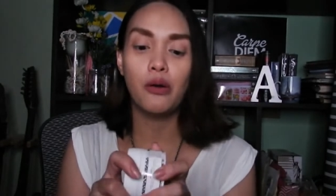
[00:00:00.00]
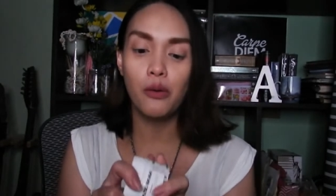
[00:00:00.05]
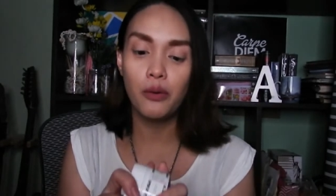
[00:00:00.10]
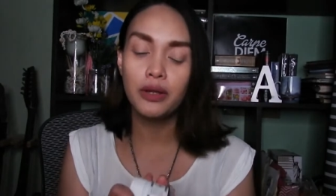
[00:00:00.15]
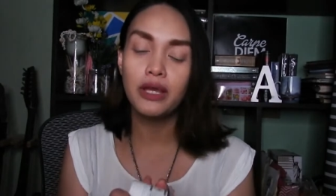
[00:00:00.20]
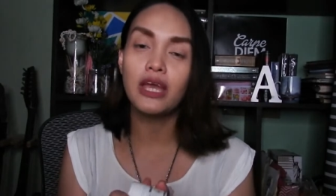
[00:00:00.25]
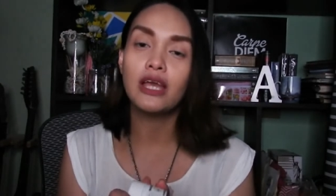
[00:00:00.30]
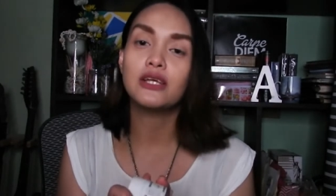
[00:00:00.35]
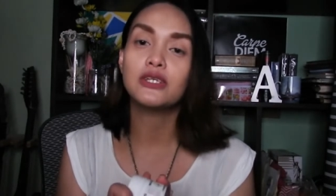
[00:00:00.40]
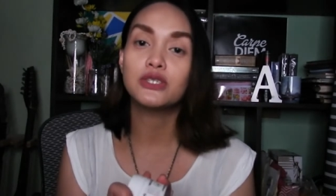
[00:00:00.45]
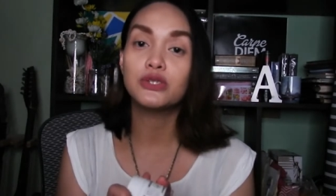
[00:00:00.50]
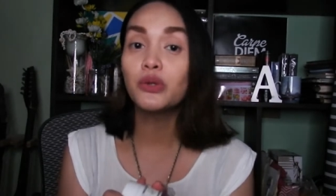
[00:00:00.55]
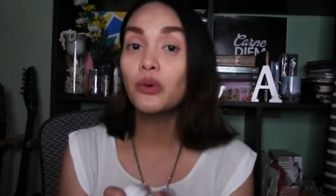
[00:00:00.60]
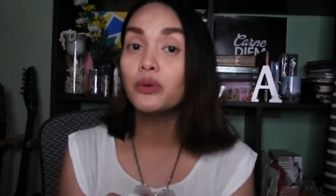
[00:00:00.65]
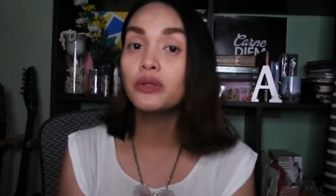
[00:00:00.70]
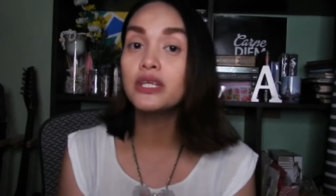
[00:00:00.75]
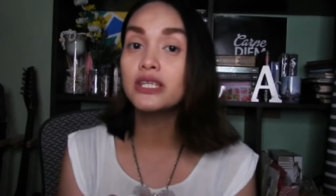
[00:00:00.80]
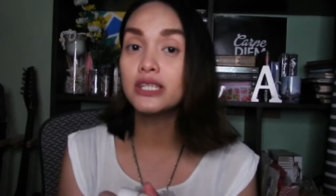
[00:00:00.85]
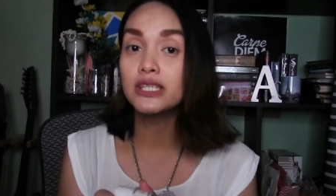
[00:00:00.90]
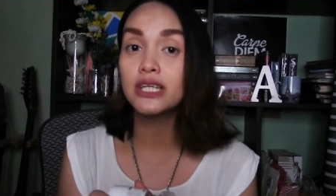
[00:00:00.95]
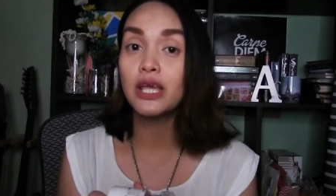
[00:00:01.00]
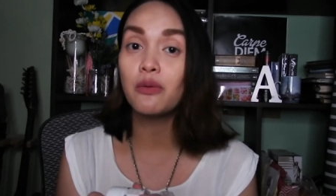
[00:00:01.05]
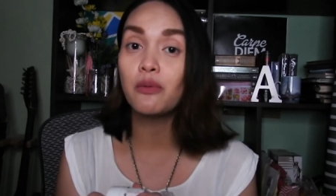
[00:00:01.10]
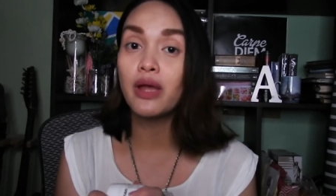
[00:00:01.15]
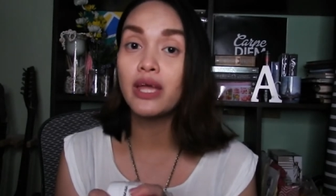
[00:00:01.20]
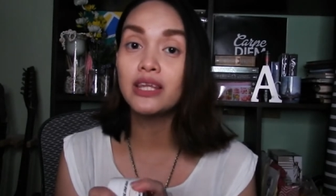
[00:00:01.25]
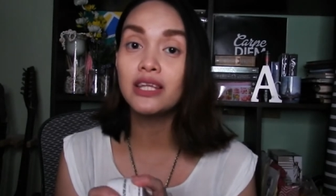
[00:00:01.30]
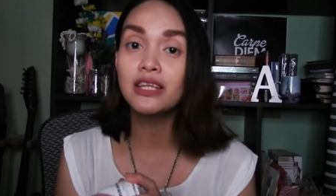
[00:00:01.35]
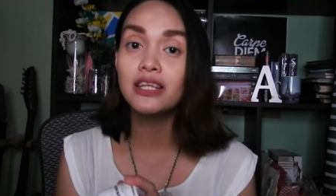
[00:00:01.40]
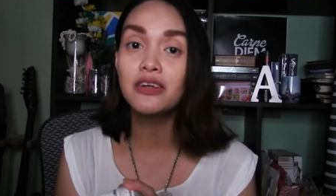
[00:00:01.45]
Okay, so this is a
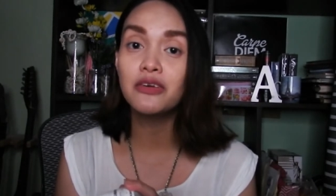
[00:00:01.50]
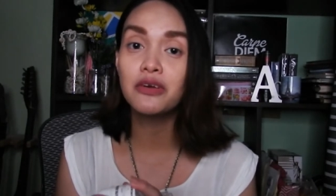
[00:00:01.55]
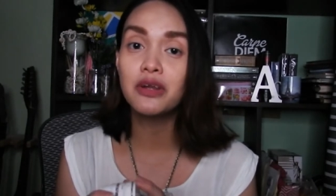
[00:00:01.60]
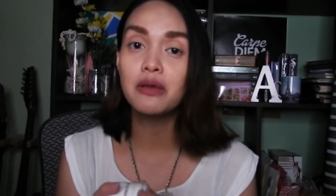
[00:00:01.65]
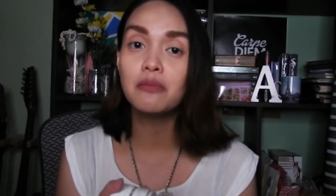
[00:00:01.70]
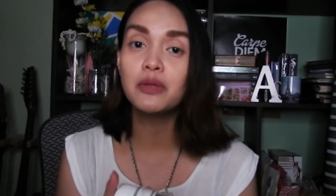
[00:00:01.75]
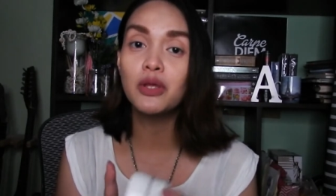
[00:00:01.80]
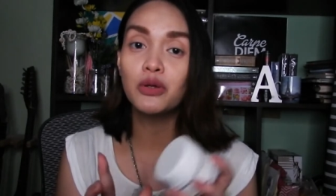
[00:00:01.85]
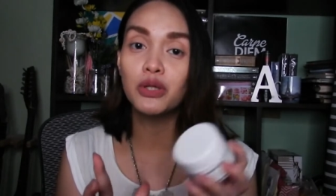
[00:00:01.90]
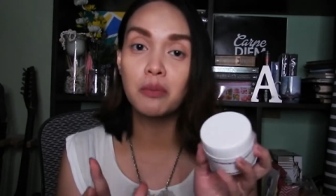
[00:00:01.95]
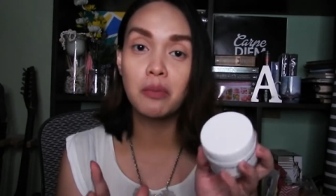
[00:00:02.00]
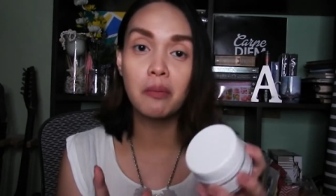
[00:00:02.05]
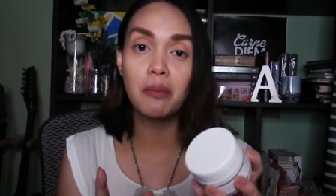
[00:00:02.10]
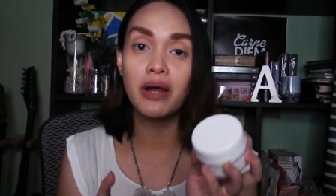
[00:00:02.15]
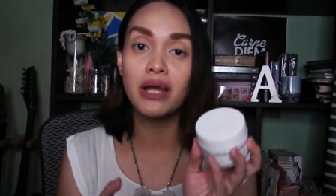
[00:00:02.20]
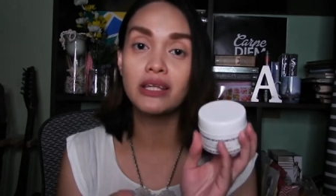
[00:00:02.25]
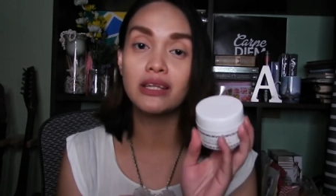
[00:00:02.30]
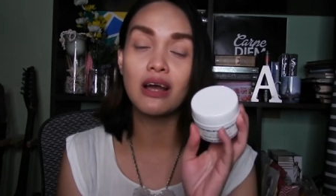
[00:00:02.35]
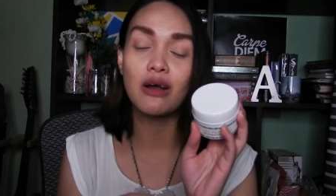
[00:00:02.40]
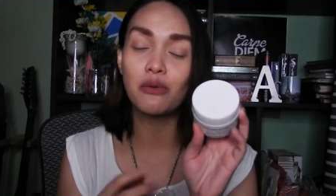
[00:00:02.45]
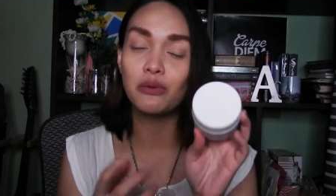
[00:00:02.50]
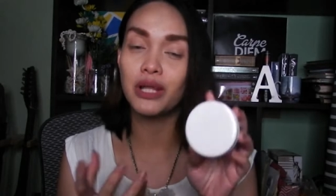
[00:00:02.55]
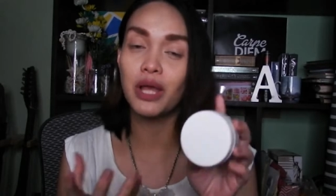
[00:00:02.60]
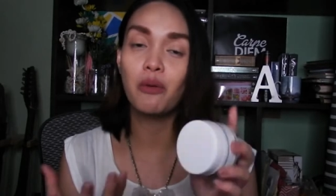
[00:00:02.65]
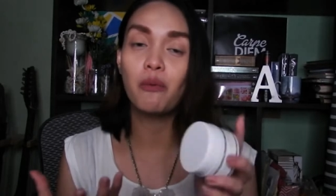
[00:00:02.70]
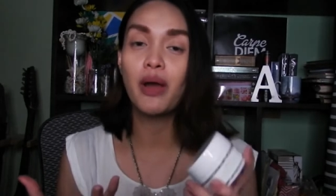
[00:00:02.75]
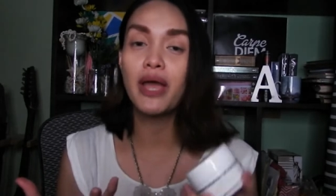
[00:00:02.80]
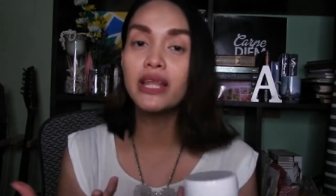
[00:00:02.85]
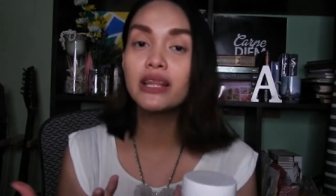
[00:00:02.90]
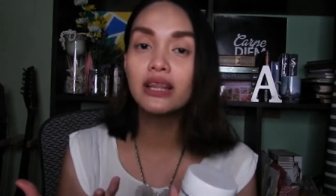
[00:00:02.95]
whitening cream. Hindi ko na papakita,
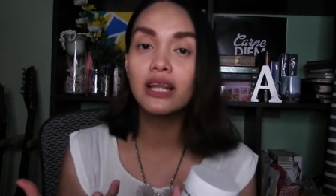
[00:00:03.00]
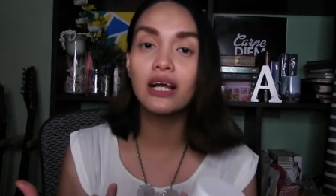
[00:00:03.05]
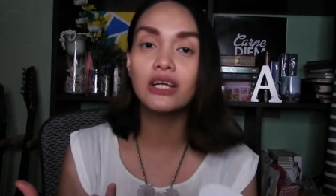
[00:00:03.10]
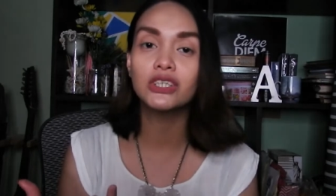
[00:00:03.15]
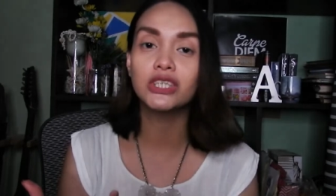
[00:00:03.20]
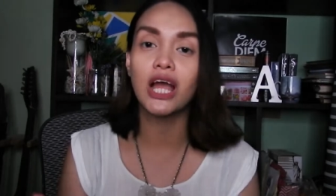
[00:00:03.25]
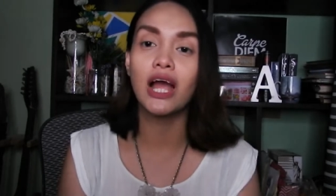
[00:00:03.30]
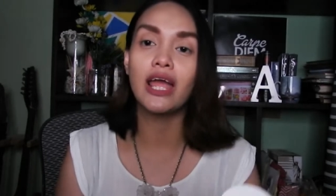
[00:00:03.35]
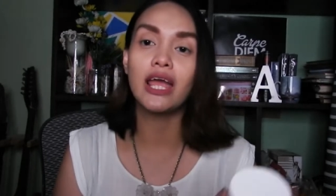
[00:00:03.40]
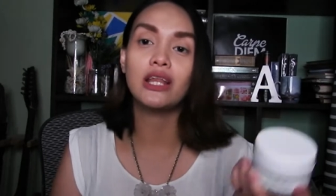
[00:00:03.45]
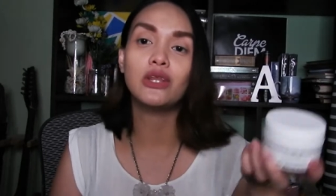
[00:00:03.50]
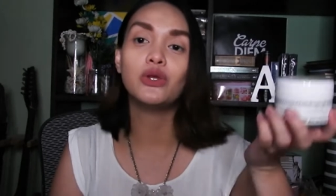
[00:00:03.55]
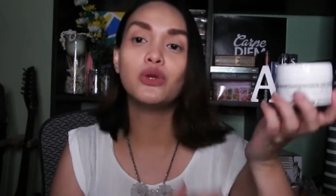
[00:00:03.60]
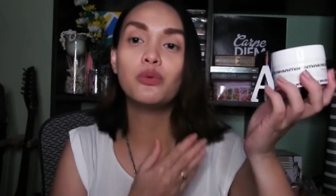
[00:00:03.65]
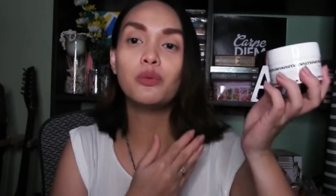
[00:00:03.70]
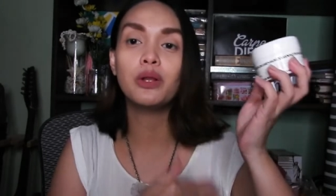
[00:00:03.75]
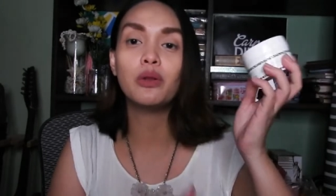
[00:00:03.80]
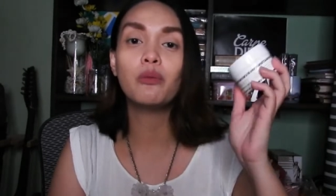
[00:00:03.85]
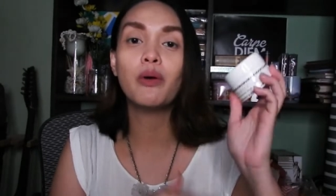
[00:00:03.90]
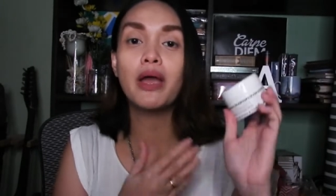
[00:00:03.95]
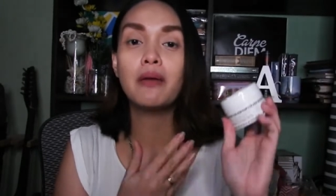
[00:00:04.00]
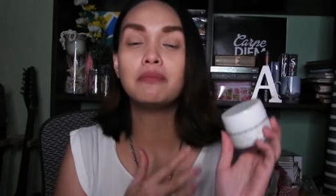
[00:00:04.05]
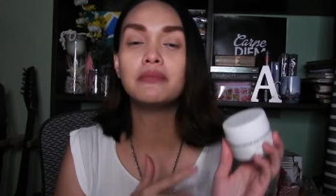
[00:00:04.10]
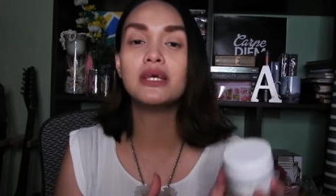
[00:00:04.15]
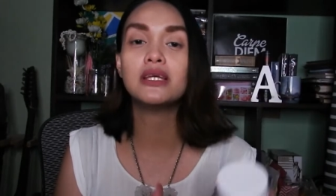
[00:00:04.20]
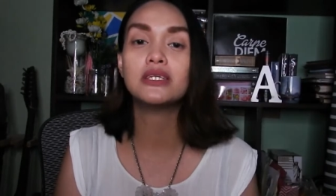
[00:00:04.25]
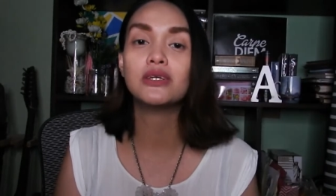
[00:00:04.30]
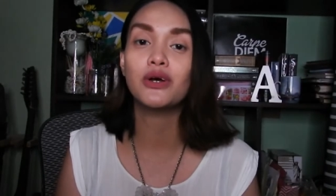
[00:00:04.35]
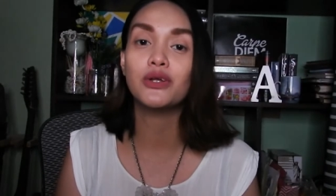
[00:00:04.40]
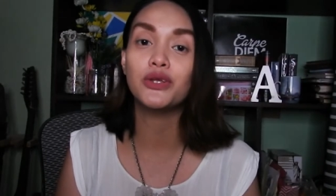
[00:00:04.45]
kulay white lang siya, and you will wipe
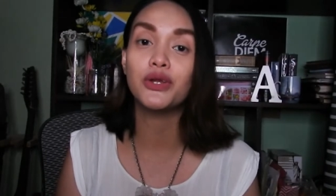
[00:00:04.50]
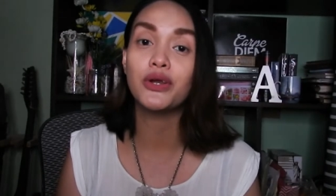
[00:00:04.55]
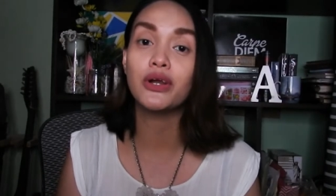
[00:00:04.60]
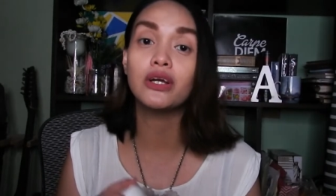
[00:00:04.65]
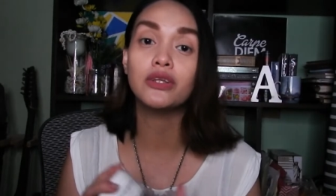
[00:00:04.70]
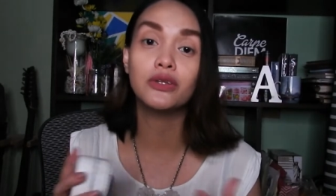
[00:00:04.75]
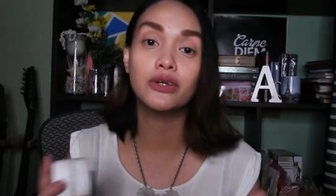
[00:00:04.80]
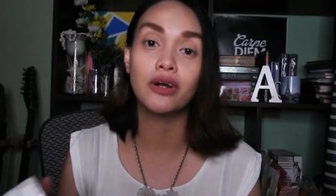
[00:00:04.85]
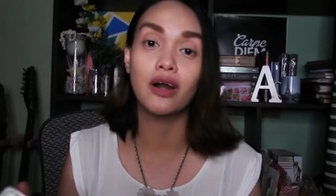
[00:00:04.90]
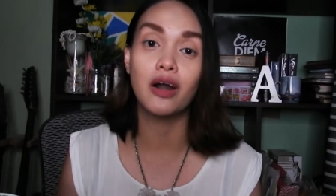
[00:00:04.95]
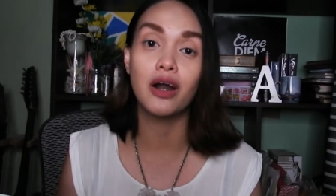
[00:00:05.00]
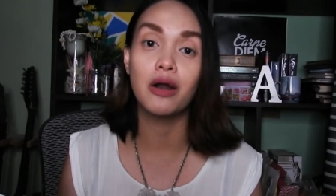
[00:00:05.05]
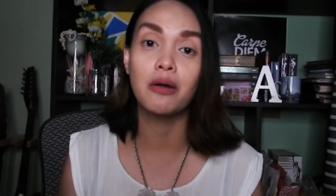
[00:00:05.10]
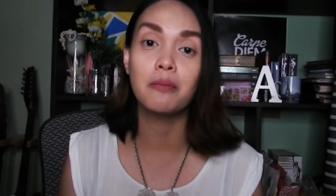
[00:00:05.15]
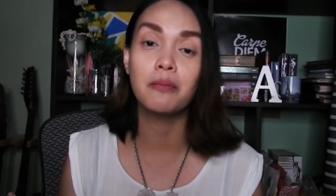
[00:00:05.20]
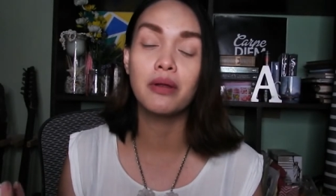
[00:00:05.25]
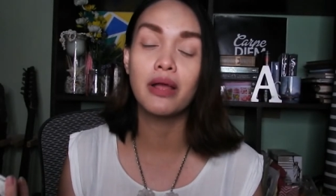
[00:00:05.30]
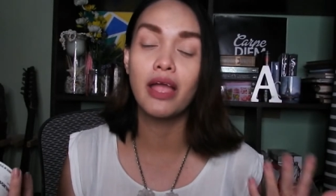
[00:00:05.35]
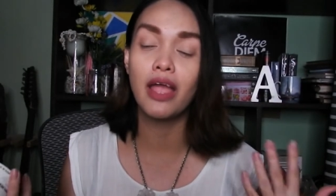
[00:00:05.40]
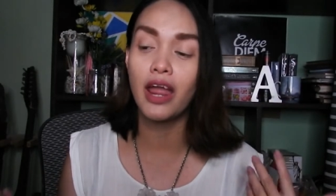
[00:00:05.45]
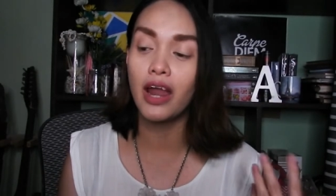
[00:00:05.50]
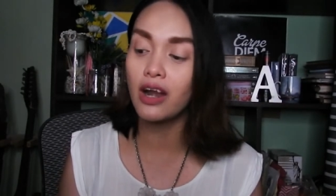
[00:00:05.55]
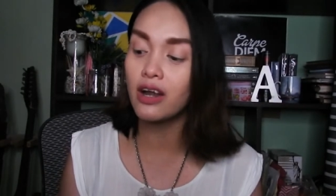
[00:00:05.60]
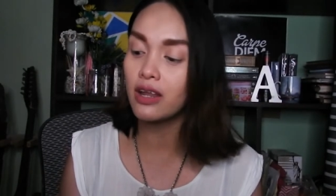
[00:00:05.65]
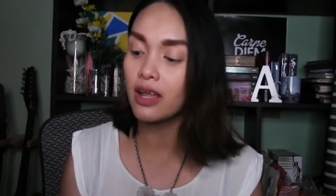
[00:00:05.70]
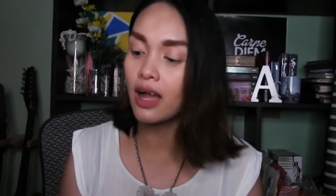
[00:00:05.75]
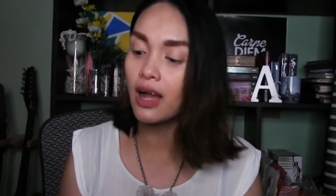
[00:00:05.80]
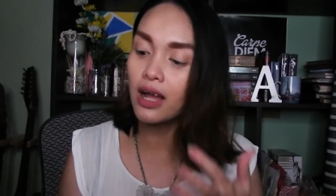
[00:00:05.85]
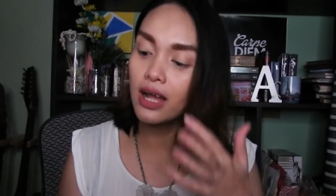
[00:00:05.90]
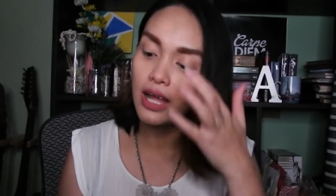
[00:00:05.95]
this on your underarm
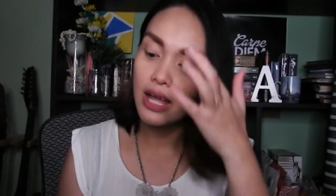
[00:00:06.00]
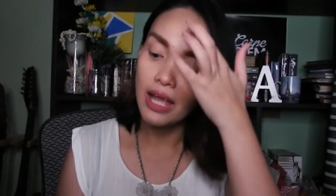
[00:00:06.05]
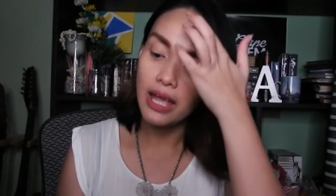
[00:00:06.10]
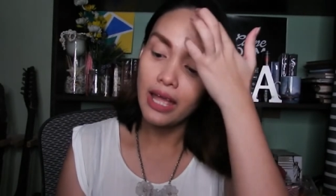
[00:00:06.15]
area.